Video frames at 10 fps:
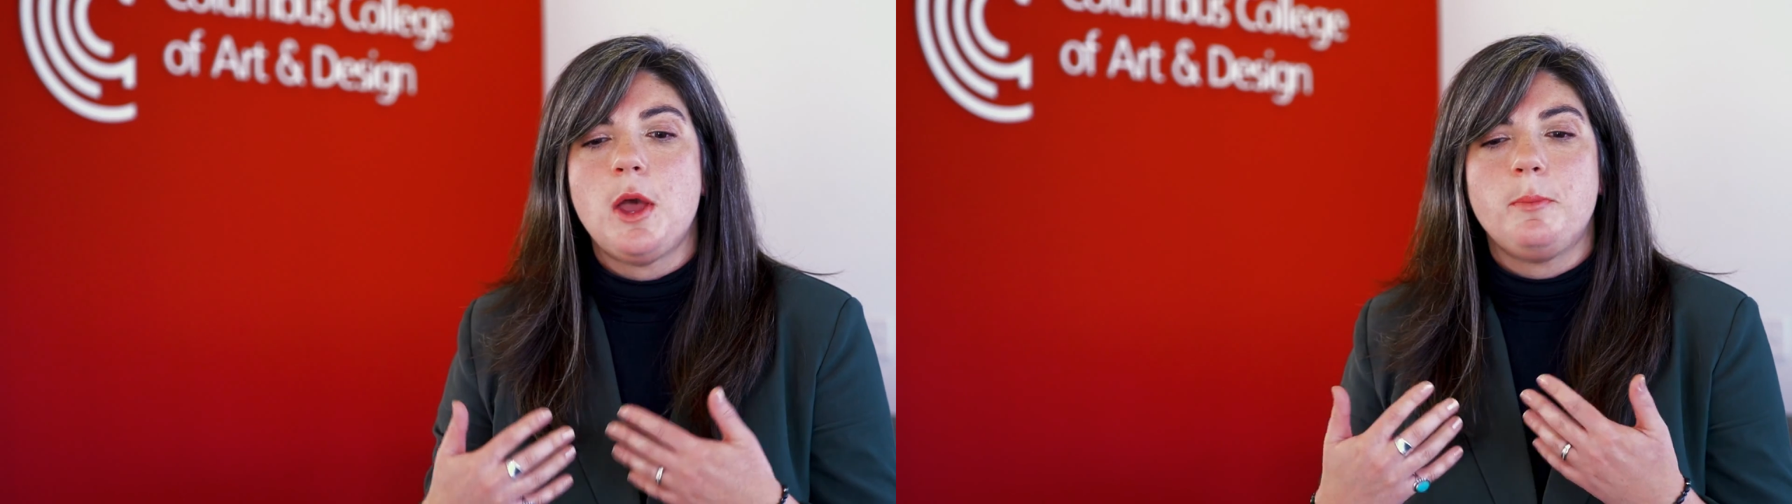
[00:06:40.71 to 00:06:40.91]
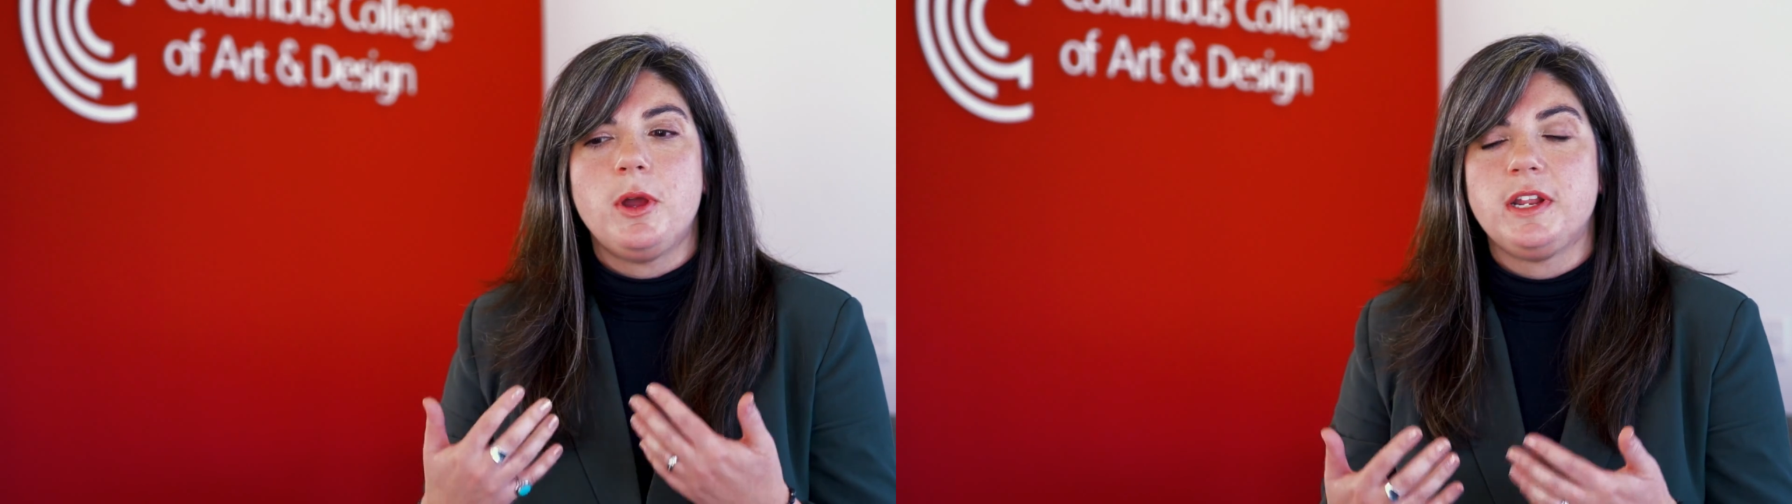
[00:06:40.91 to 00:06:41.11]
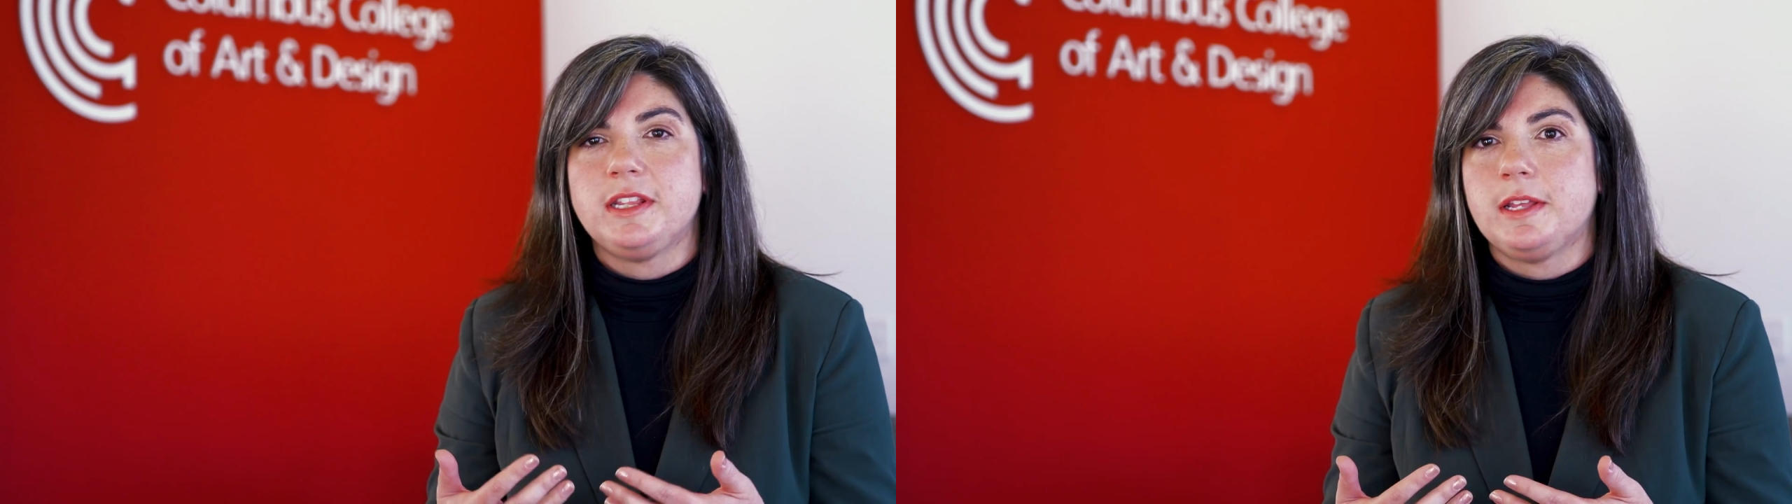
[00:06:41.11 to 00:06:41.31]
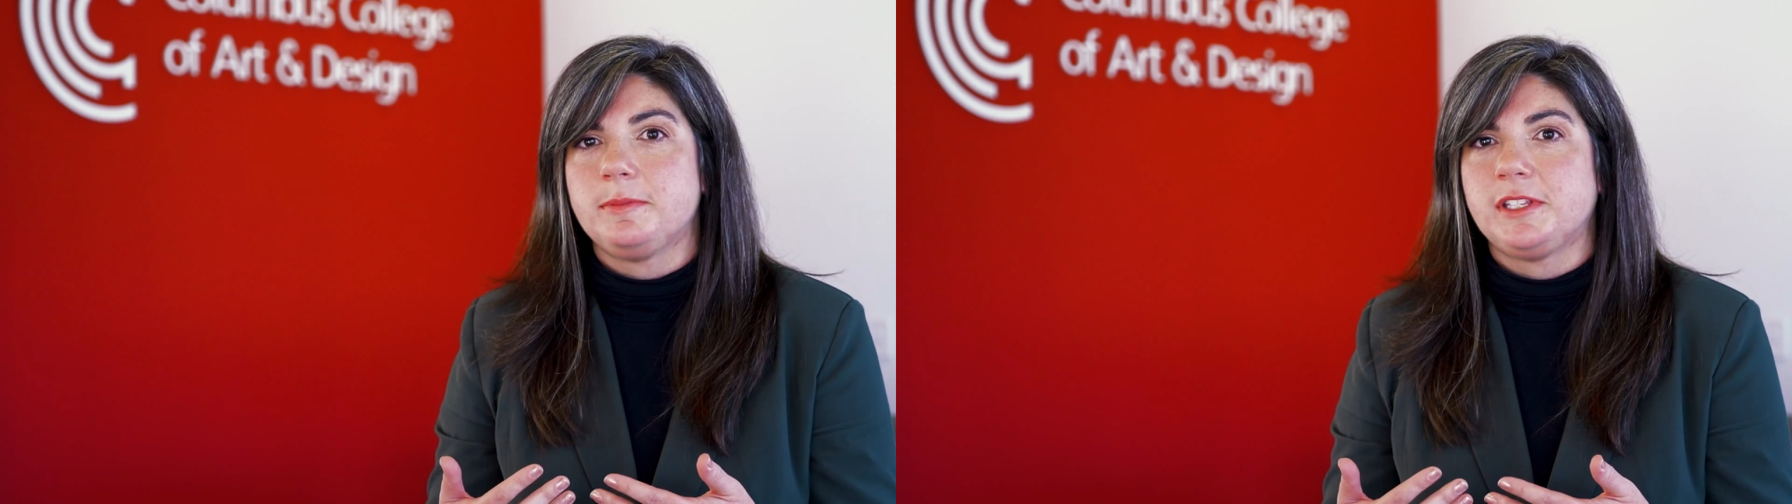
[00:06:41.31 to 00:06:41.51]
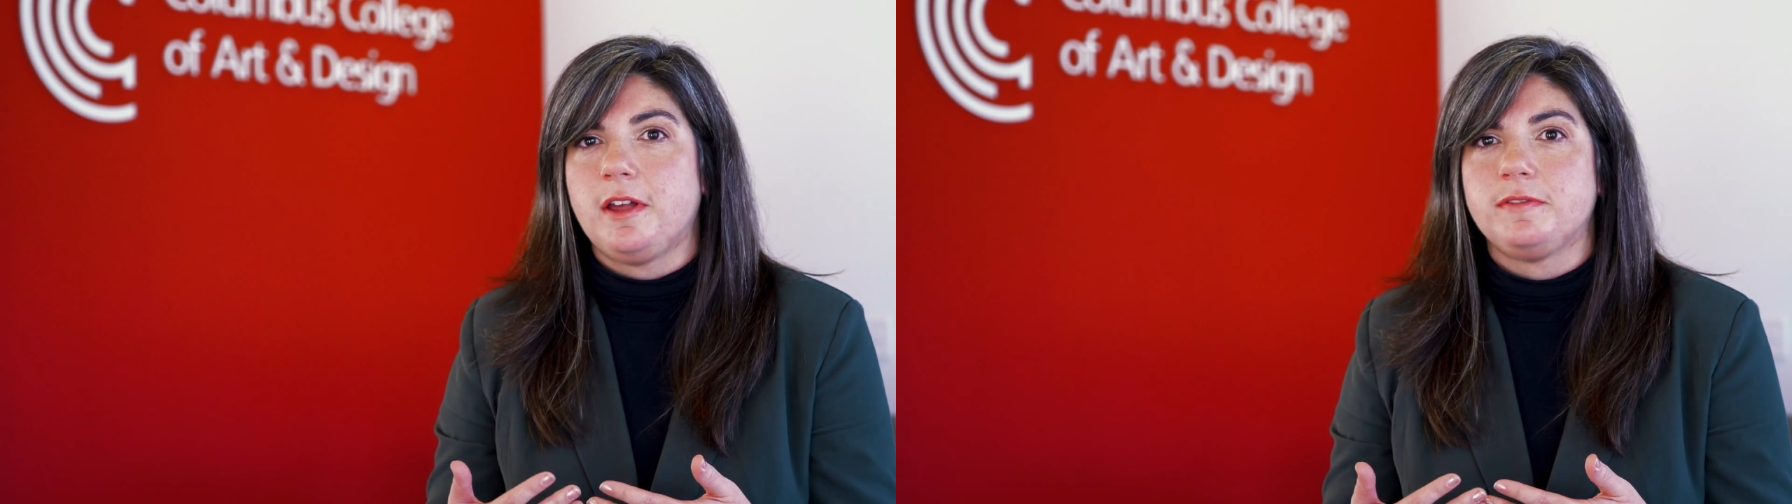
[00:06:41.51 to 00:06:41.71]
putting
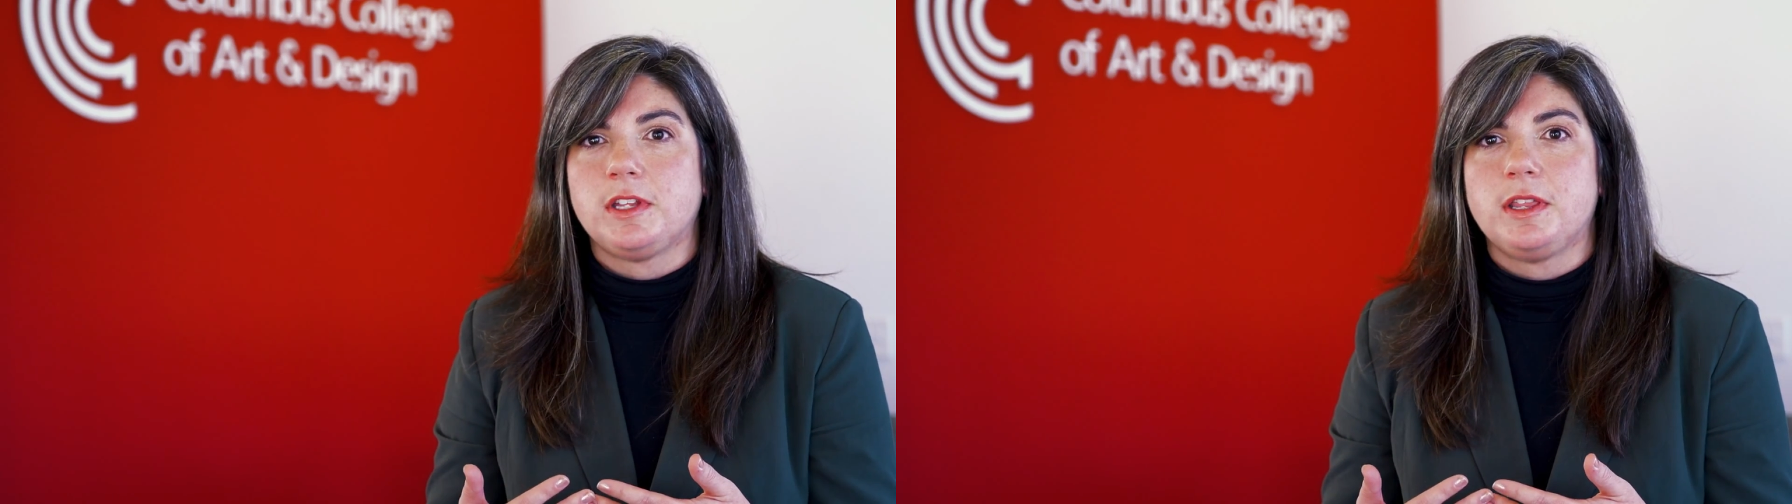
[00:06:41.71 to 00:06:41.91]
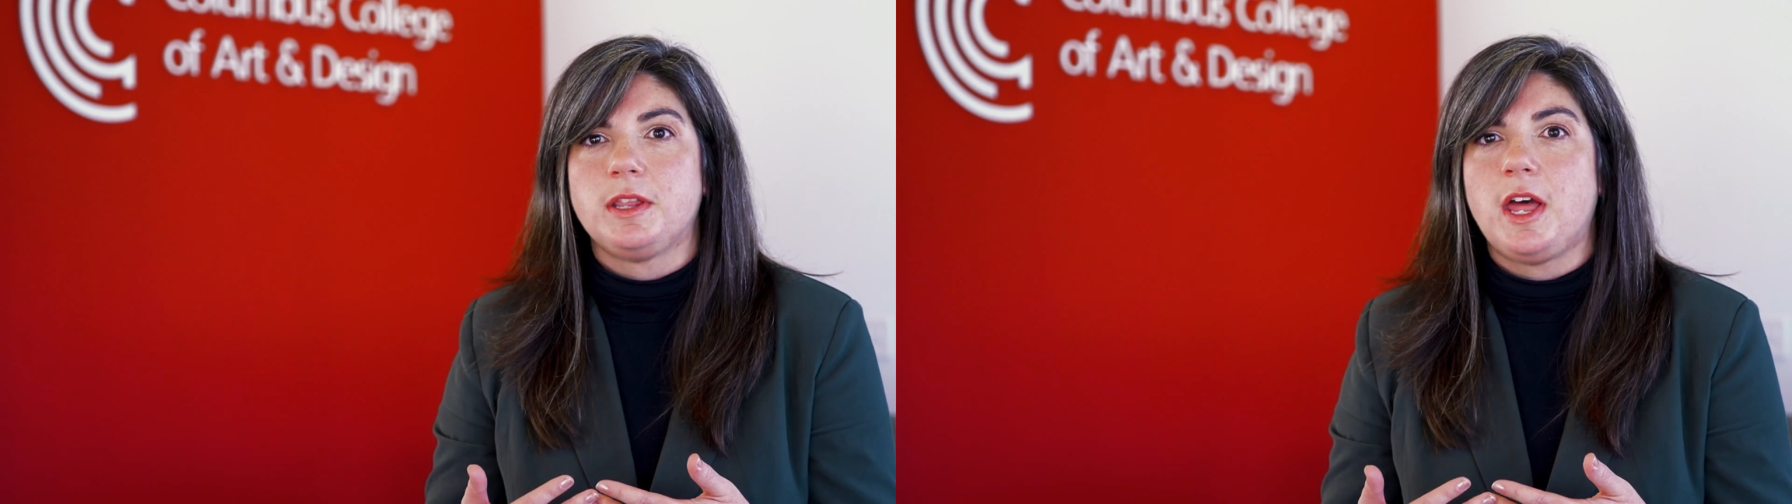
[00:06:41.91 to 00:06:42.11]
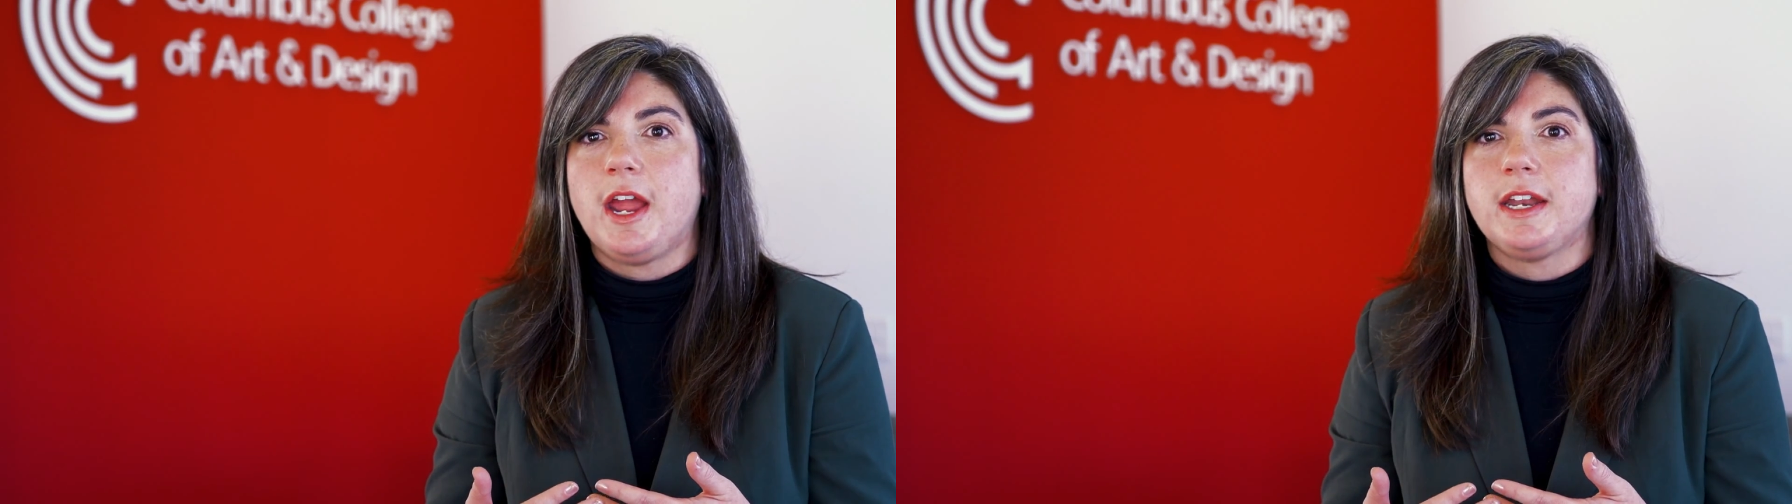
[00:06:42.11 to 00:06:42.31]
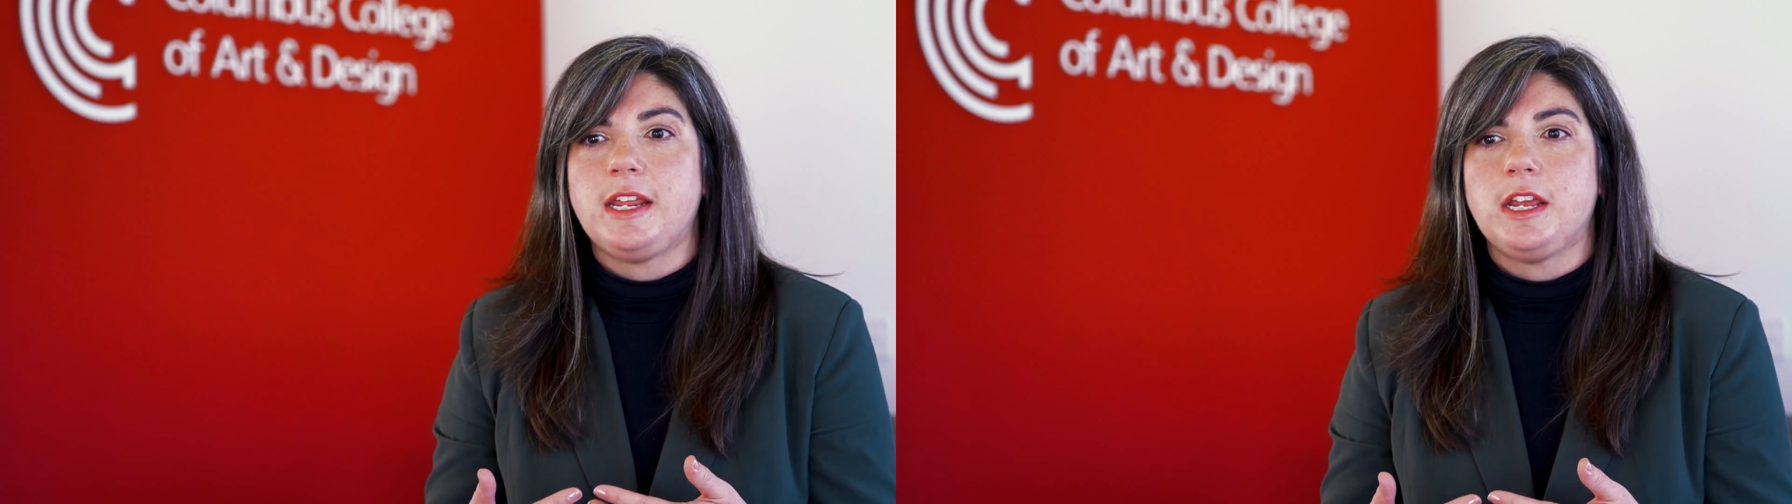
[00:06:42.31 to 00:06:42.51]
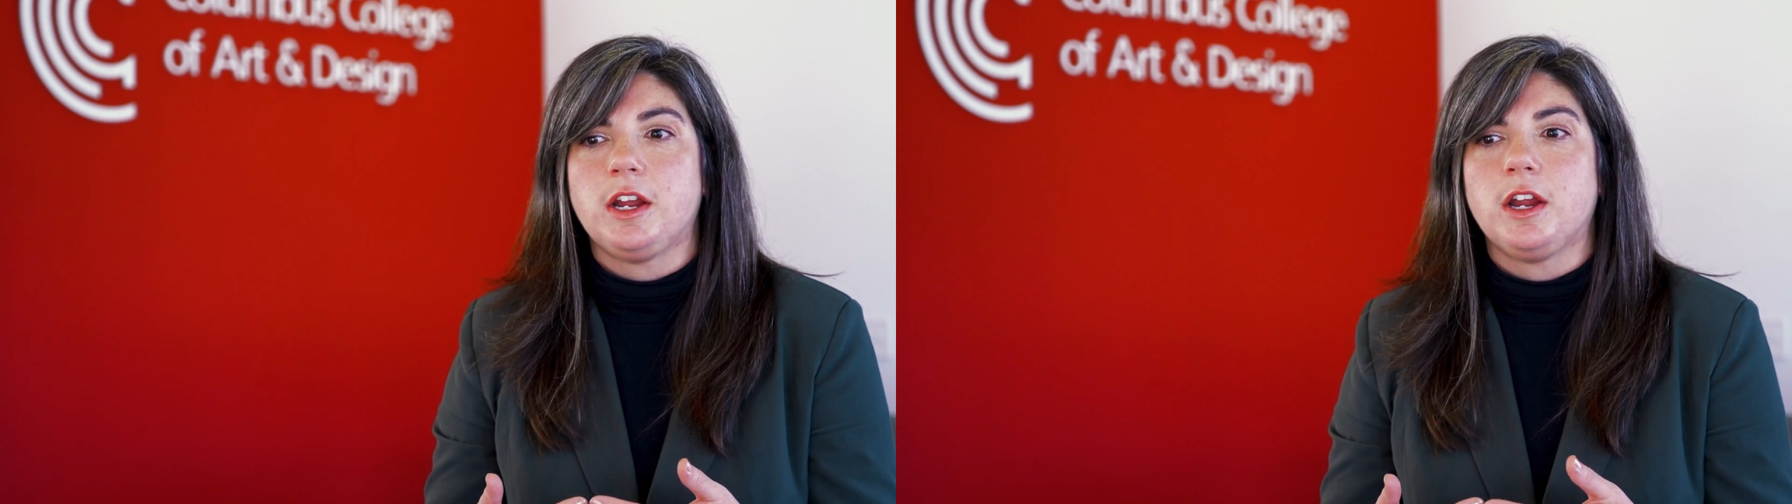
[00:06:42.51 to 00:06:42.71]
themselves on the line
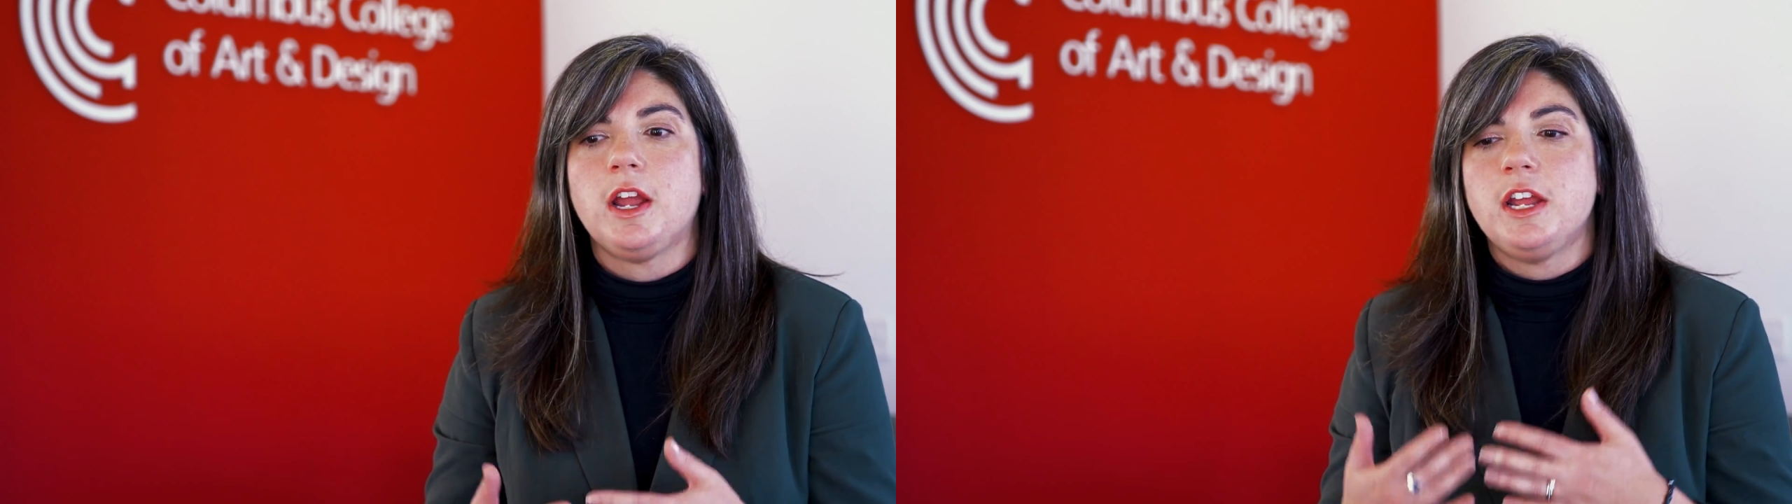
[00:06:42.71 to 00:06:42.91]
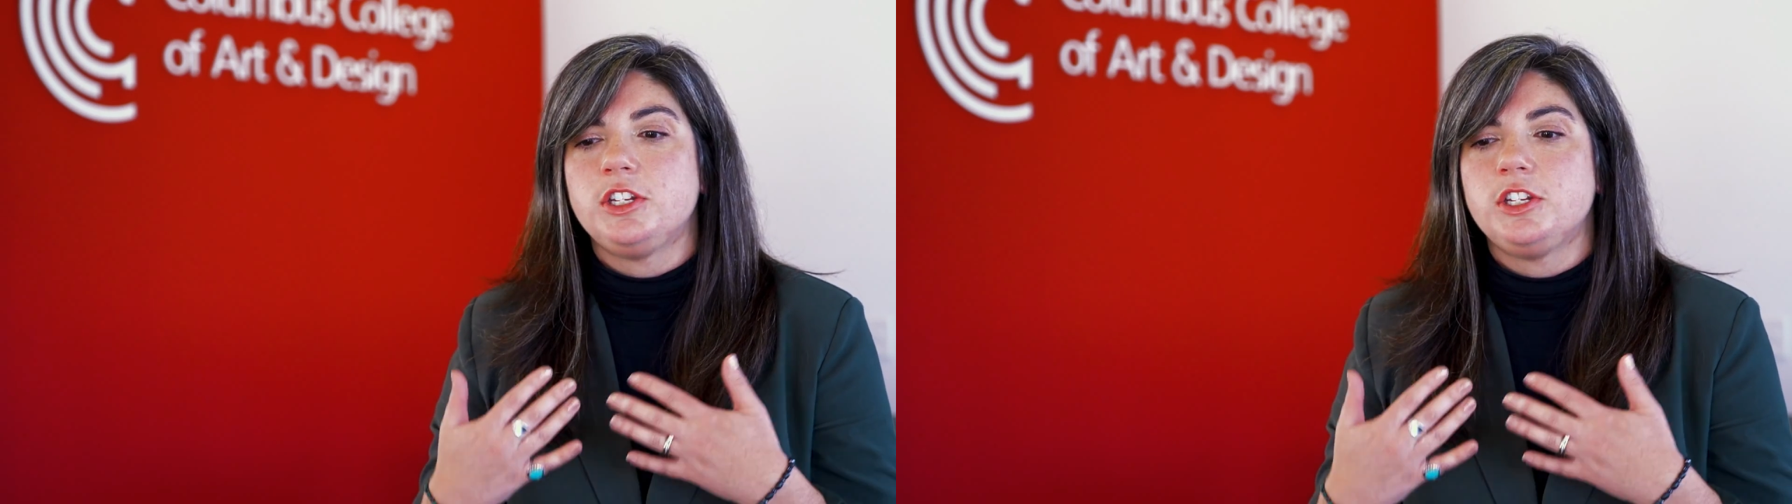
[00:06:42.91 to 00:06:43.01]
here